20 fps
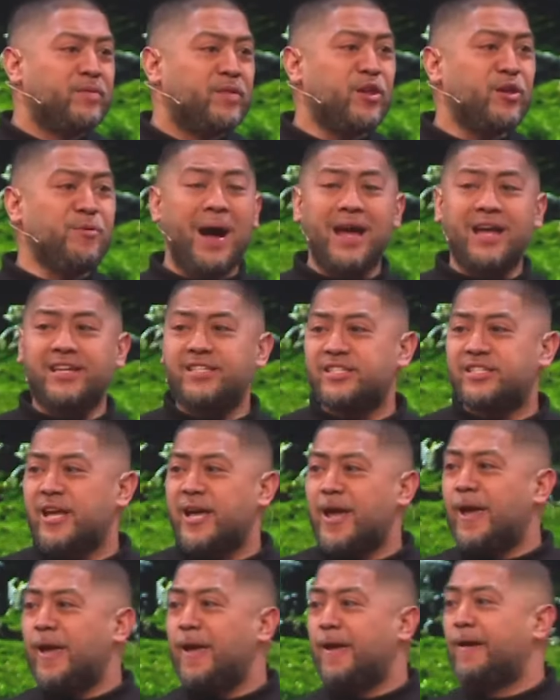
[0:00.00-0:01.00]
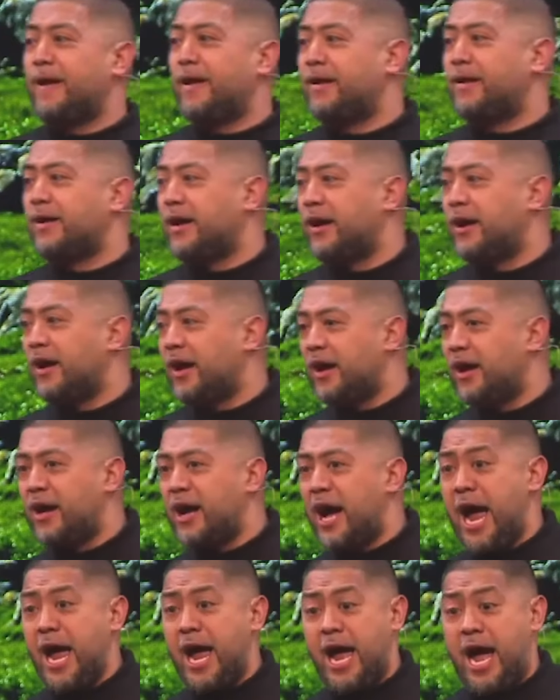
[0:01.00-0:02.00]
You might say,
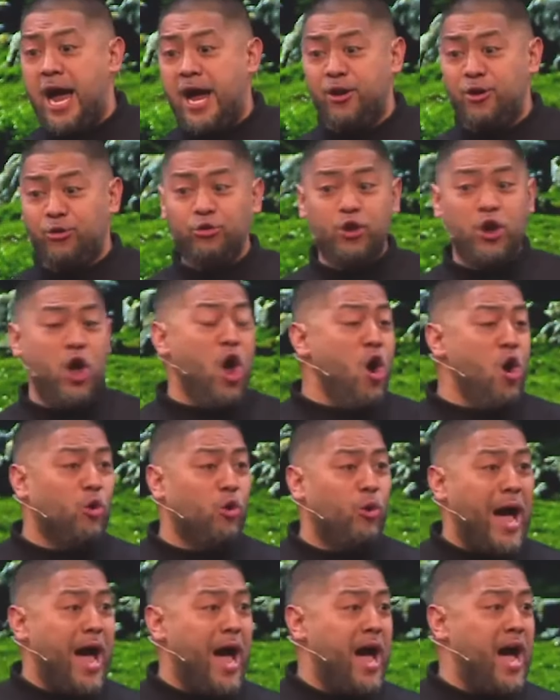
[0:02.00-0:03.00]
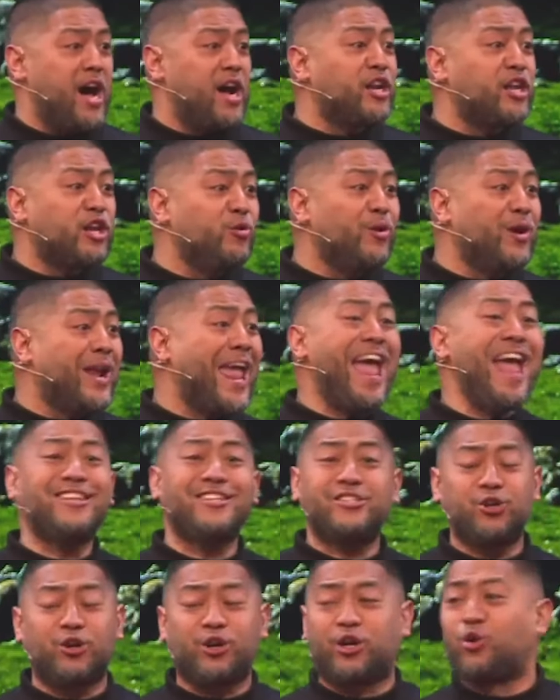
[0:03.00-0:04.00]
I don't know. How do you
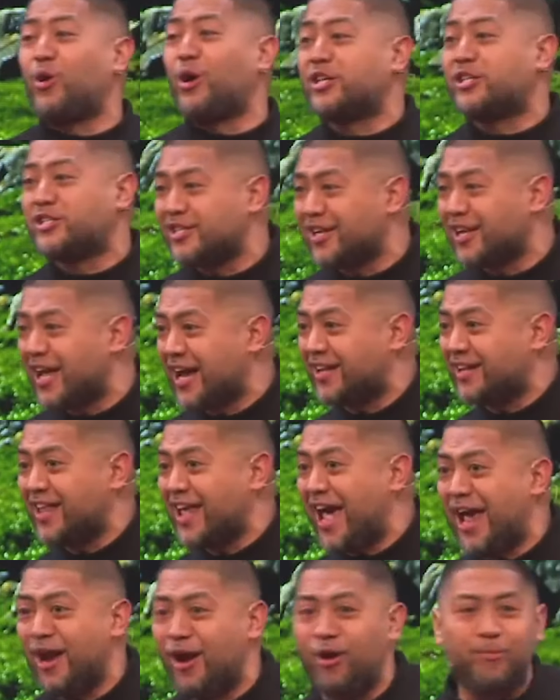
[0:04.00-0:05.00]
answer a question like that?